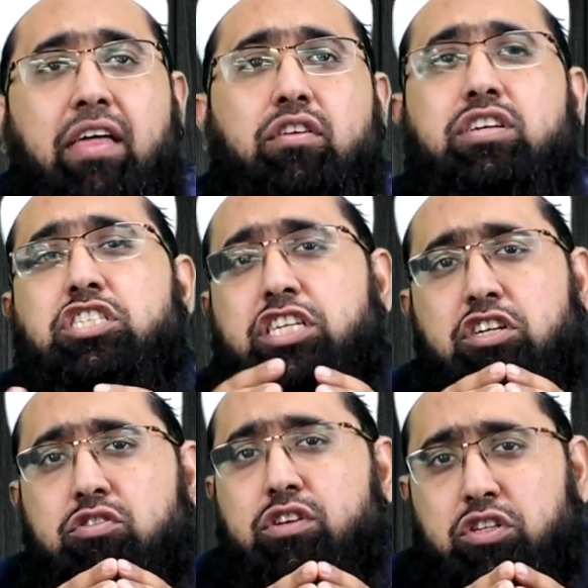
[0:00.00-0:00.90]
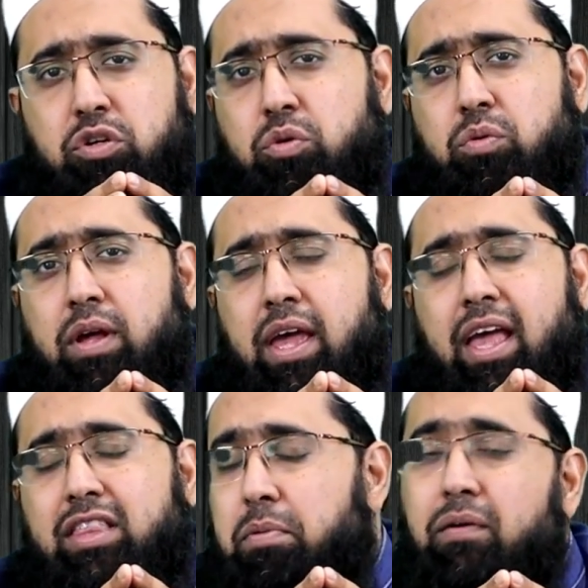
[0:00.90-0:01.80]
other children too
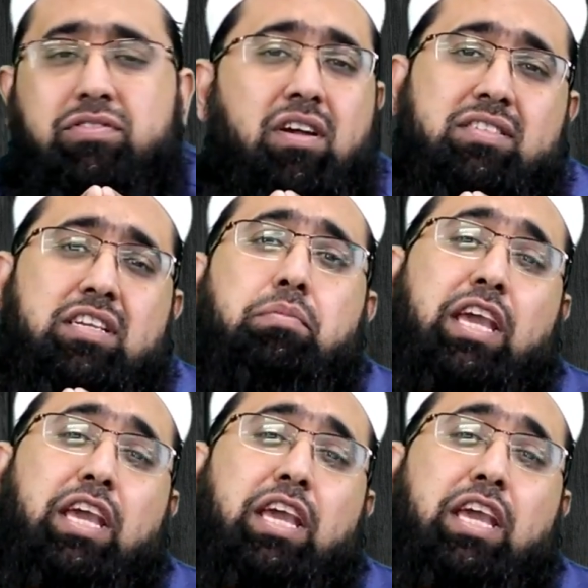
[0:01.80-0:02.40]
the prophet some.